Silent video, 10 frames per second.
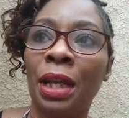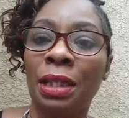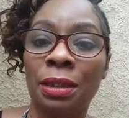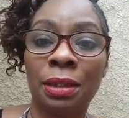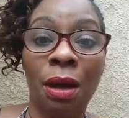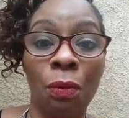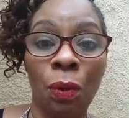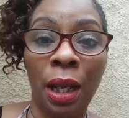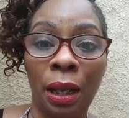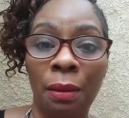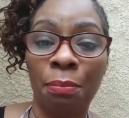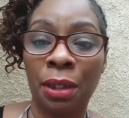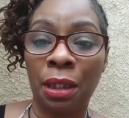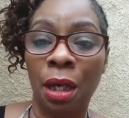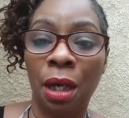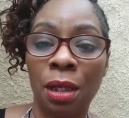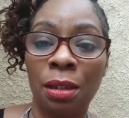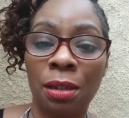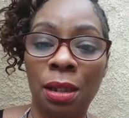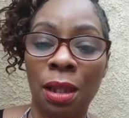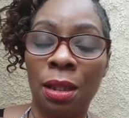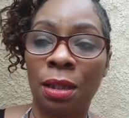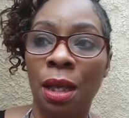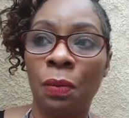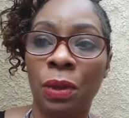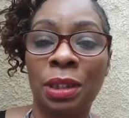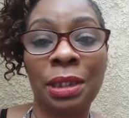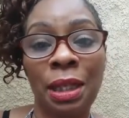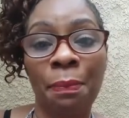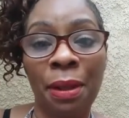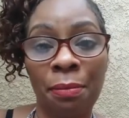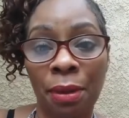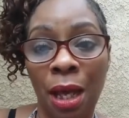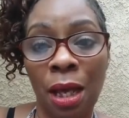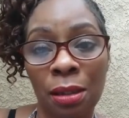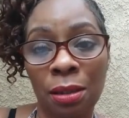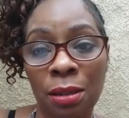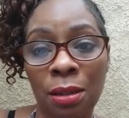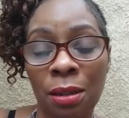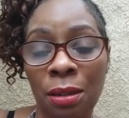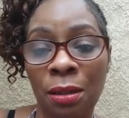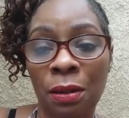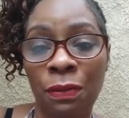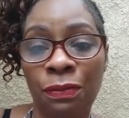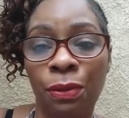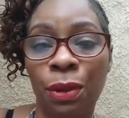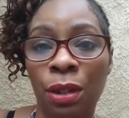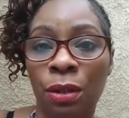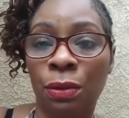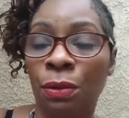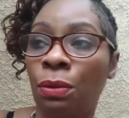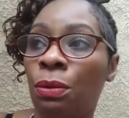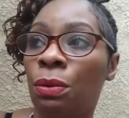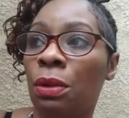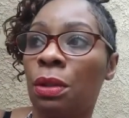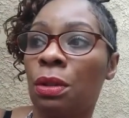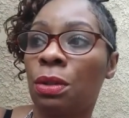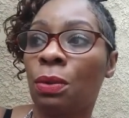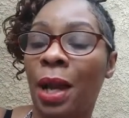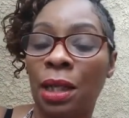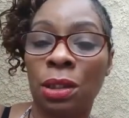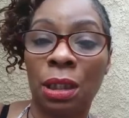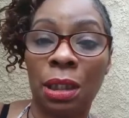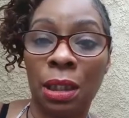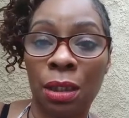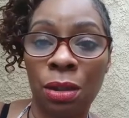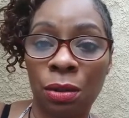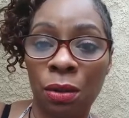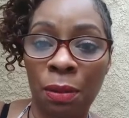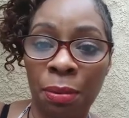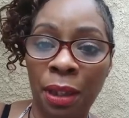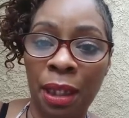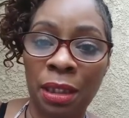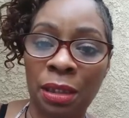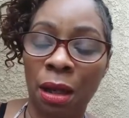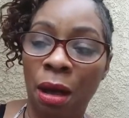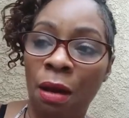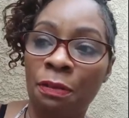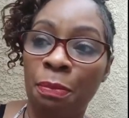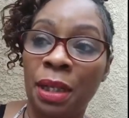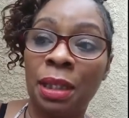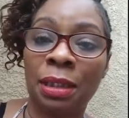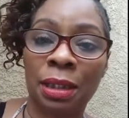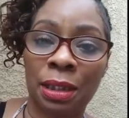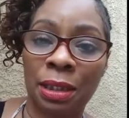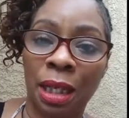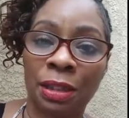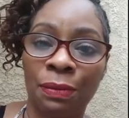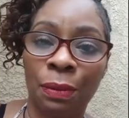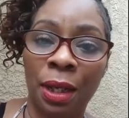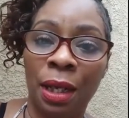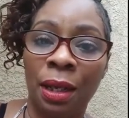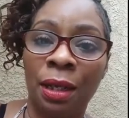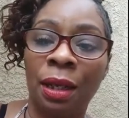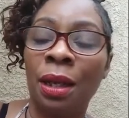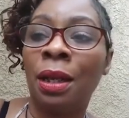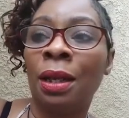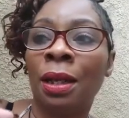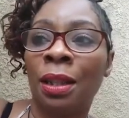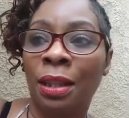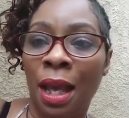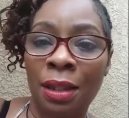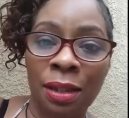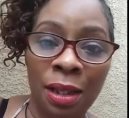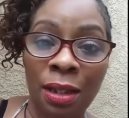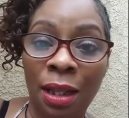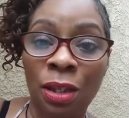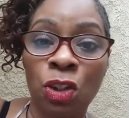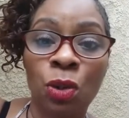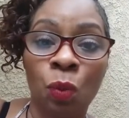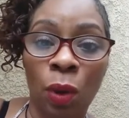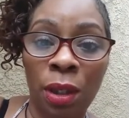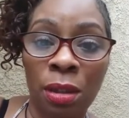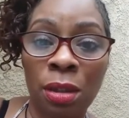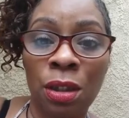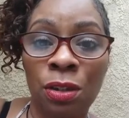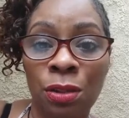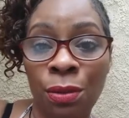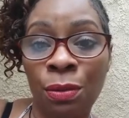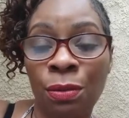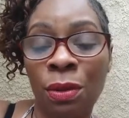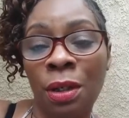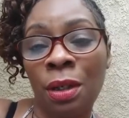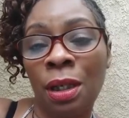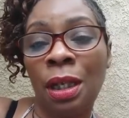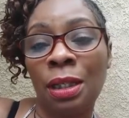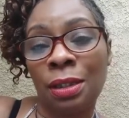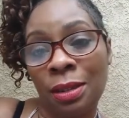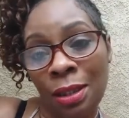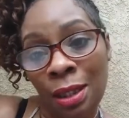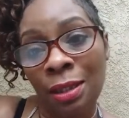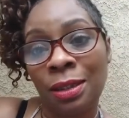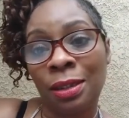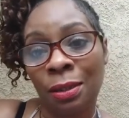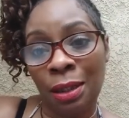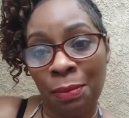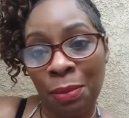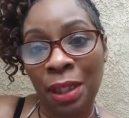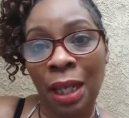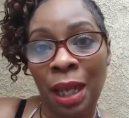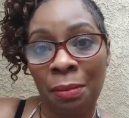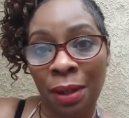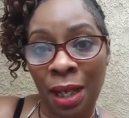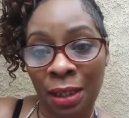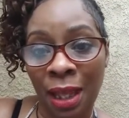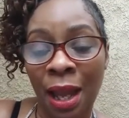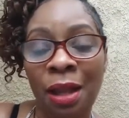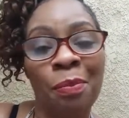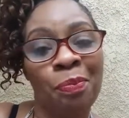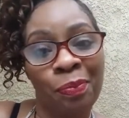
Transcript: in some way, because they were stepping blocks for you to actually get to the place of being successful in that thing that you wanted to do, and until it became like that